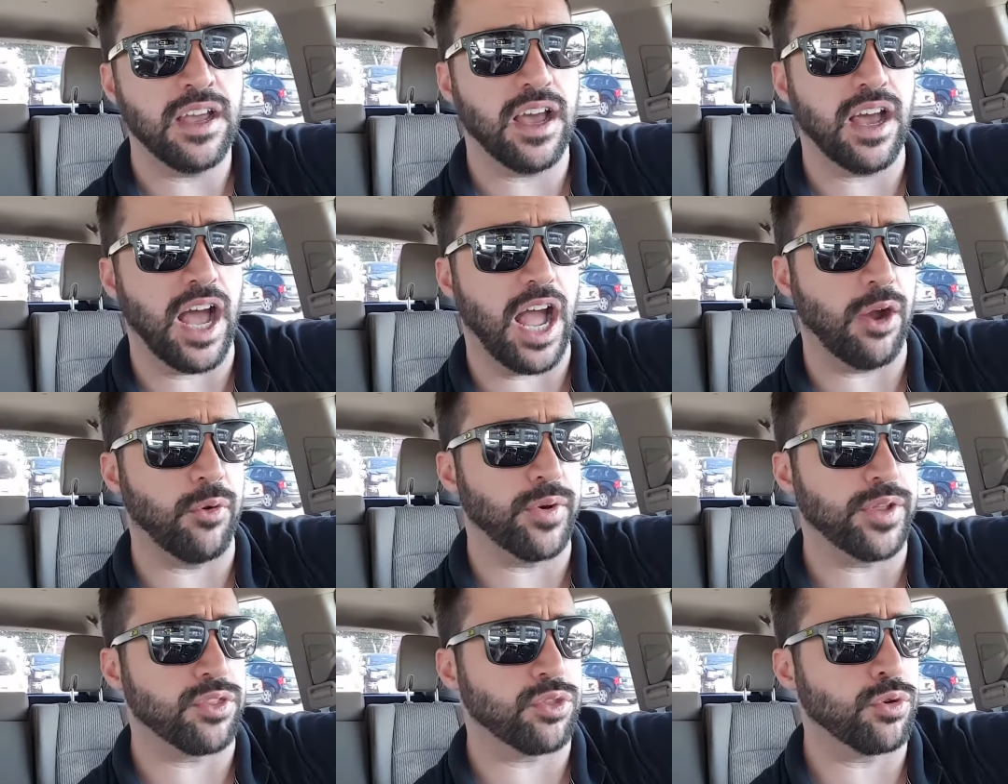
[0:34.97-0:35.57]
I
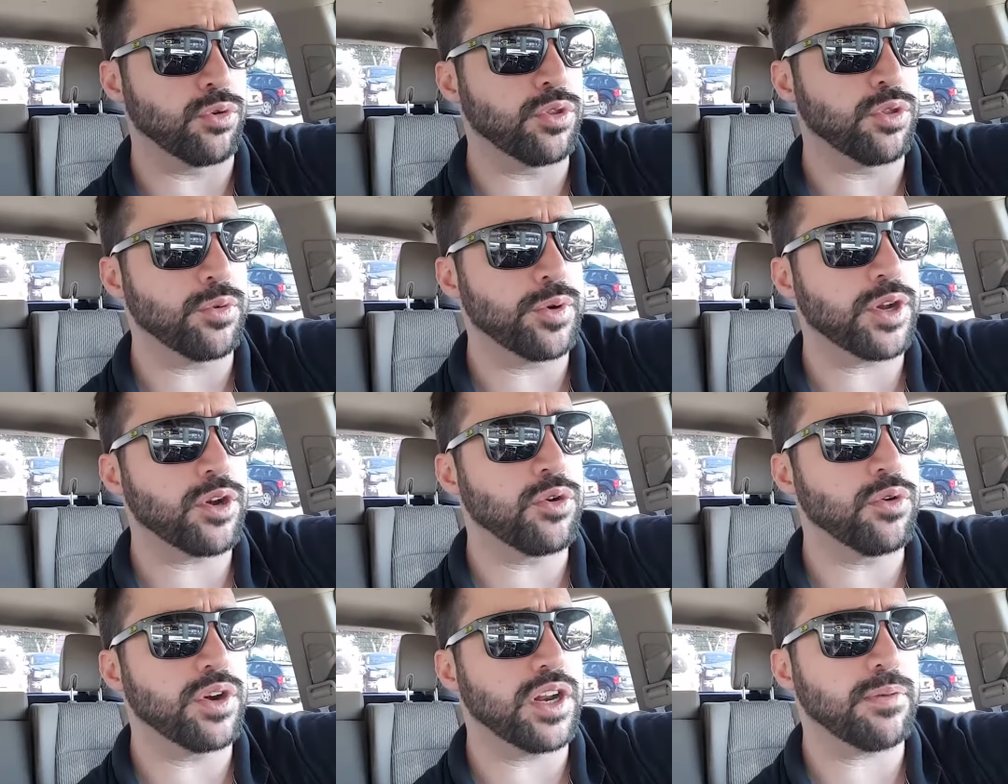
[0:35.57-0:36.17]
went through the
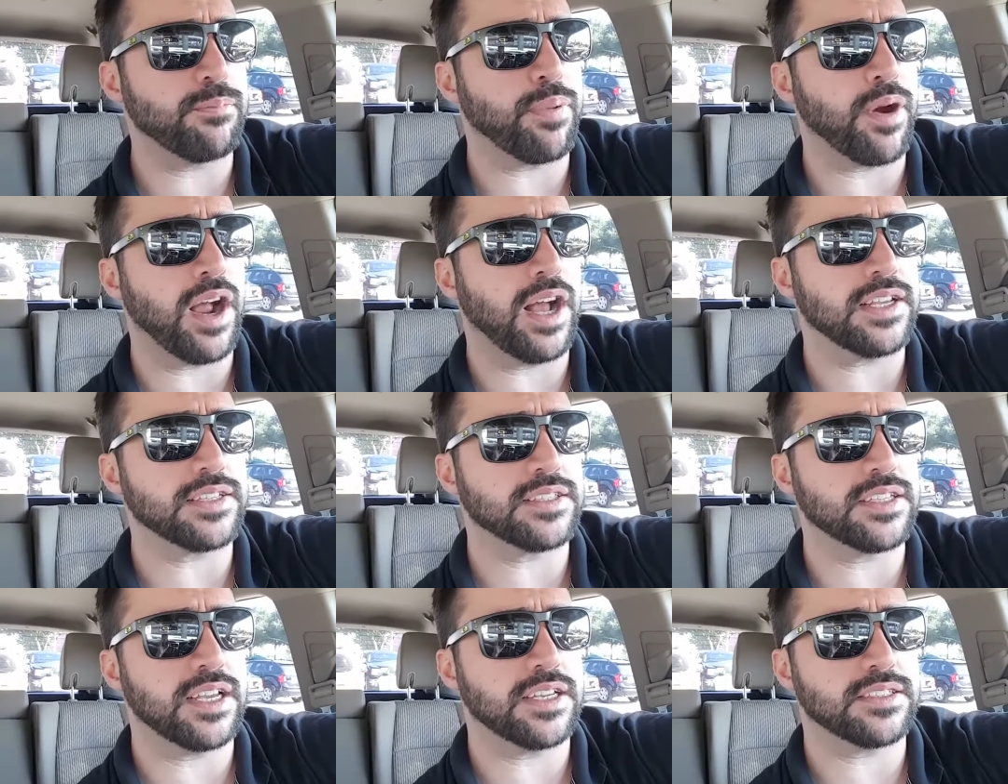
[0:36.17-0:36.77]
recruiting
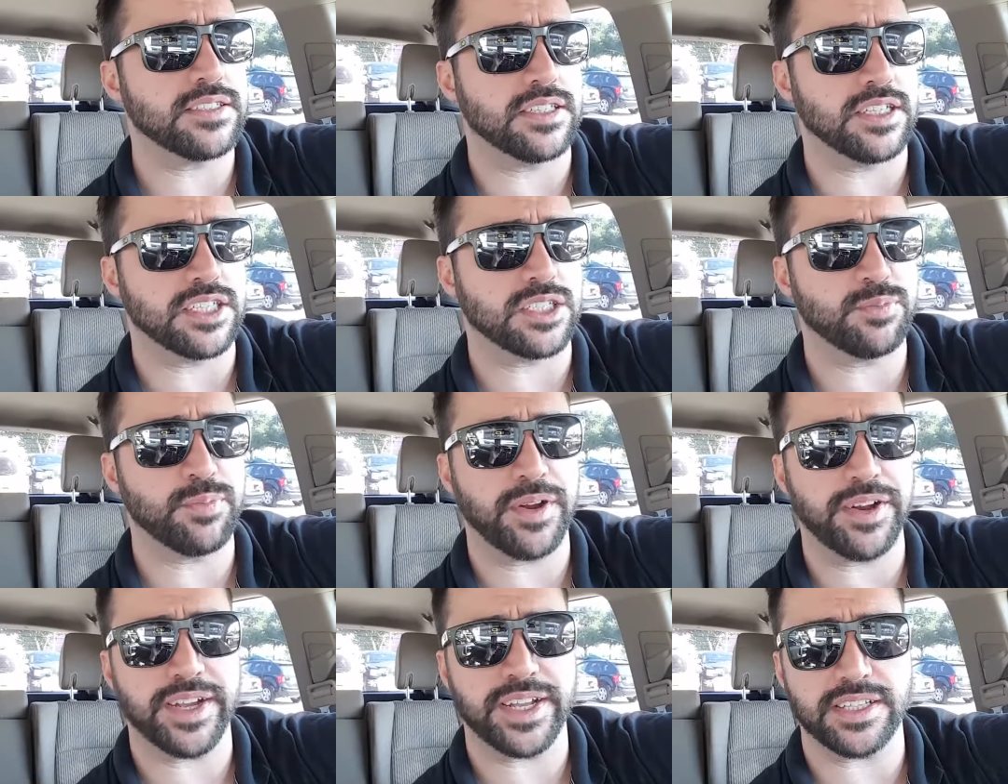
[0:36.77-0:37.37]
process and
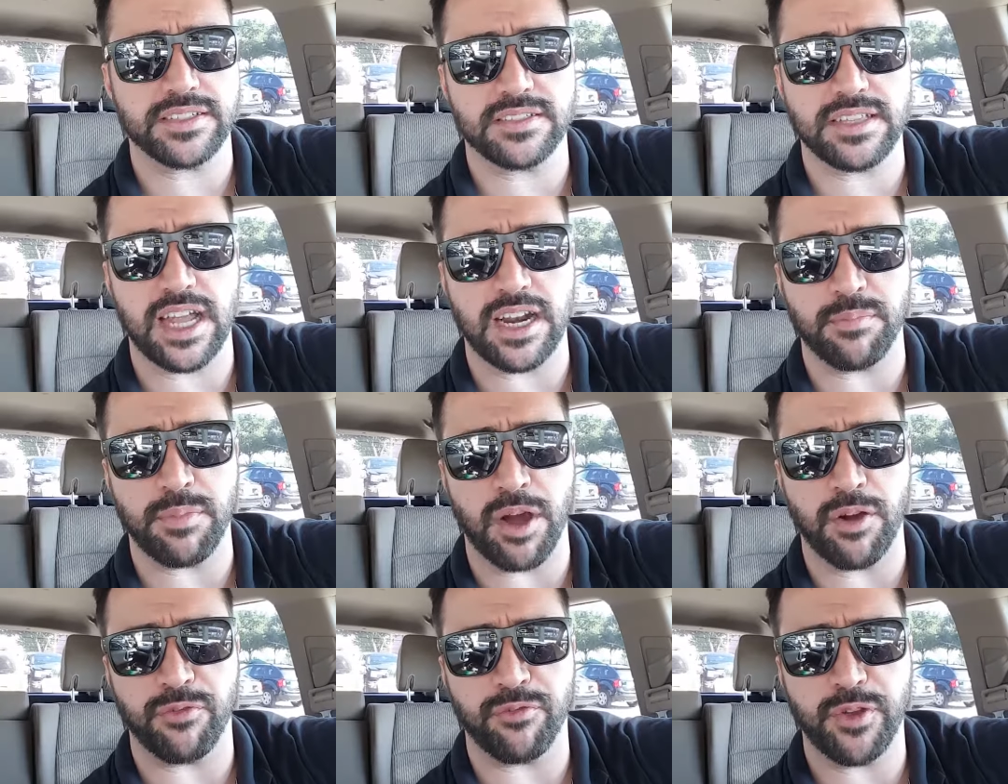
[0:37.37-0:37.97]
experienced that
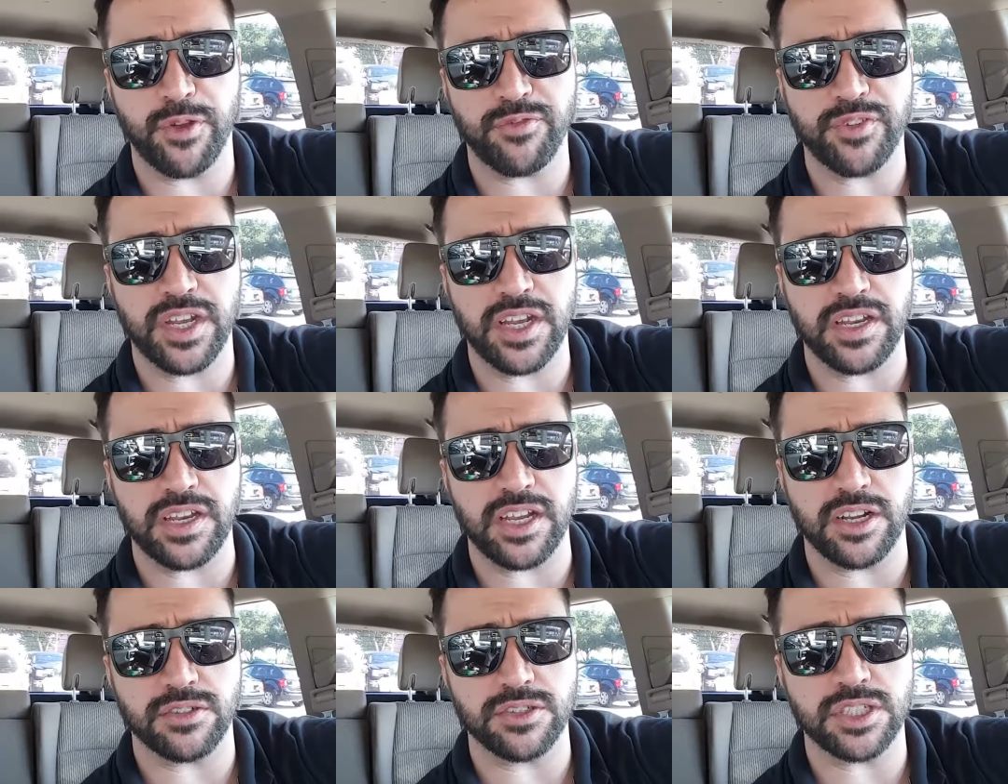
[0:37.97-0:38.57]
about
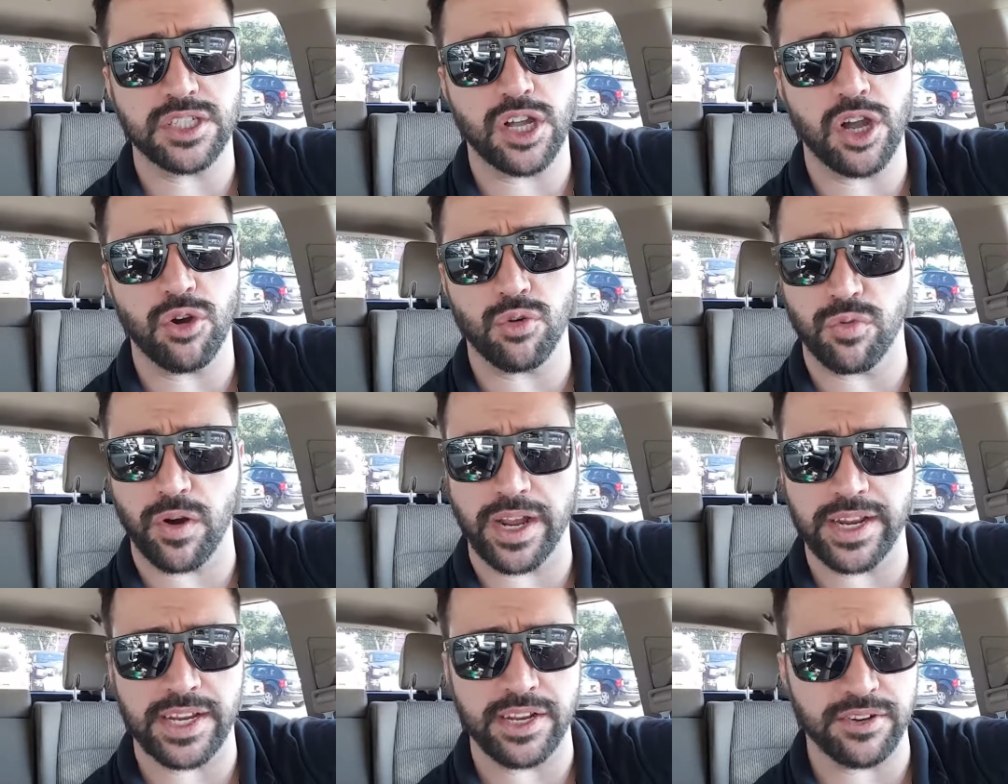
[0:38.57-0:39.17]
15 years ago
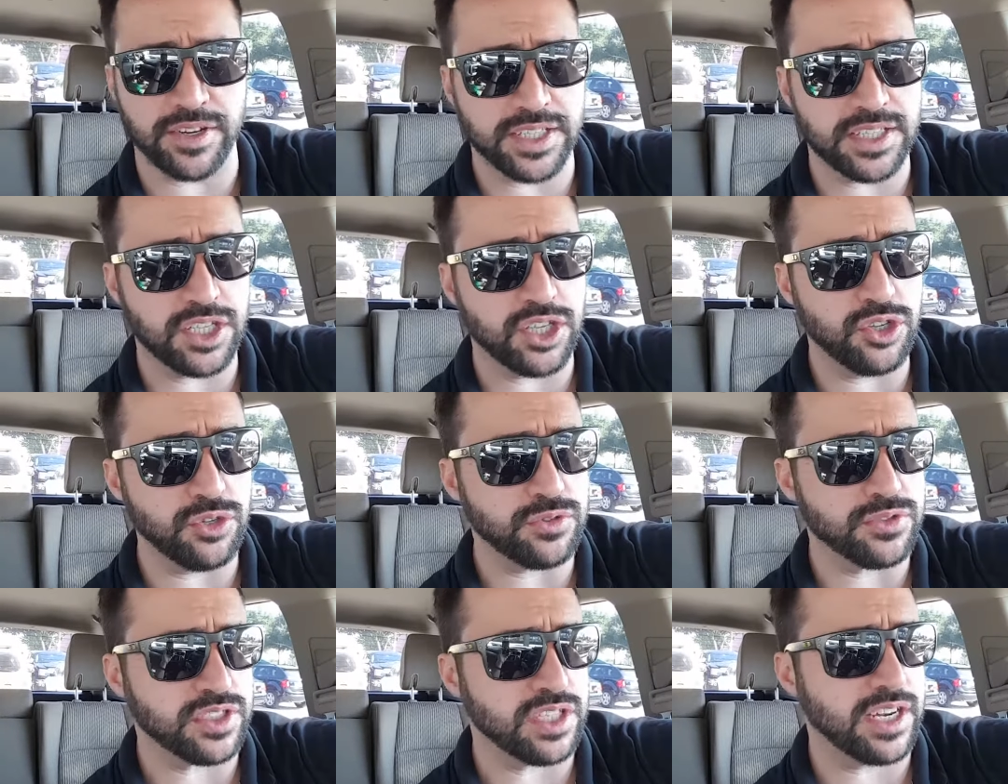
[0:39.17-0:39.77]
right here in the
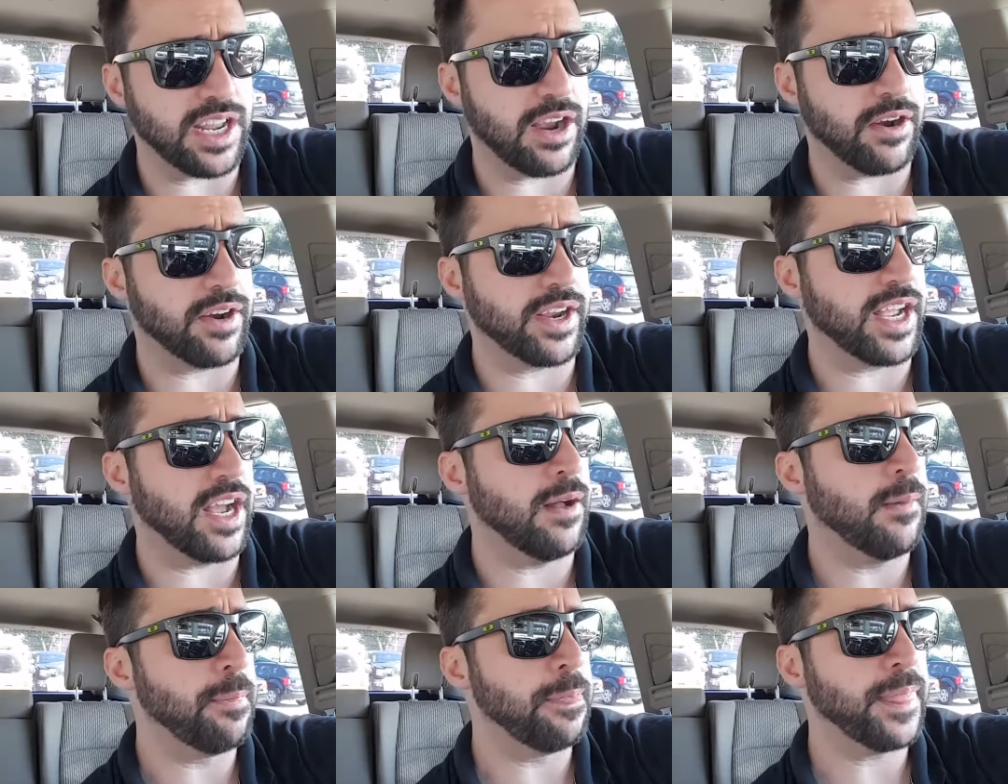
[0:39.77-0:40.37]
Houston
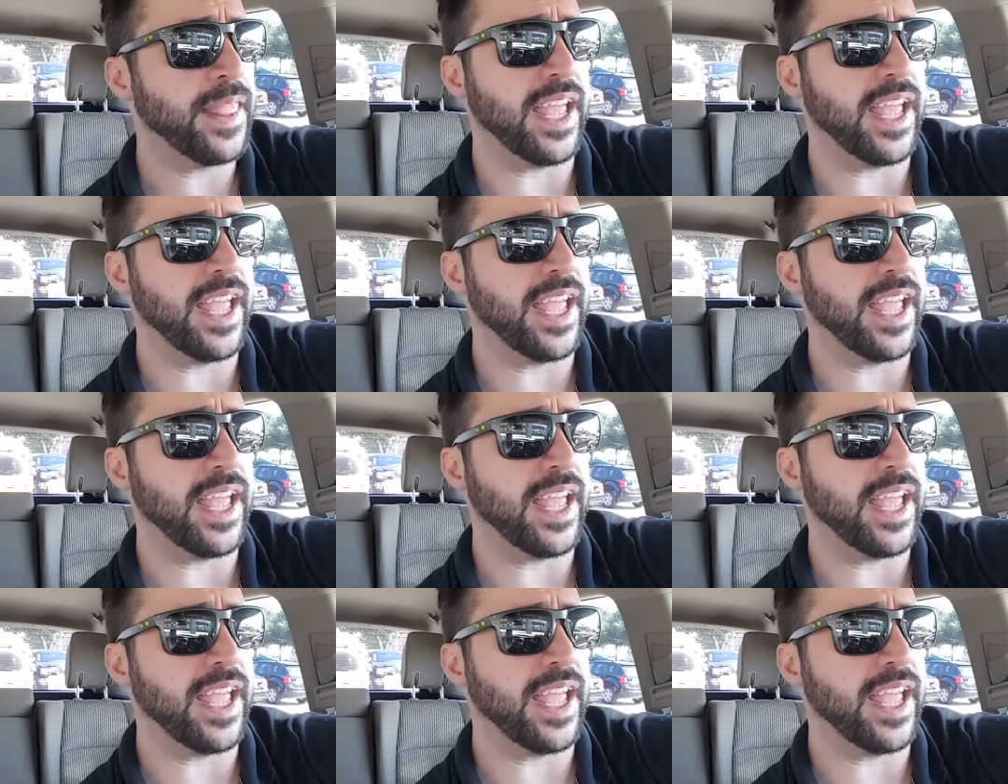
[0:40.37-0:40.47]
area,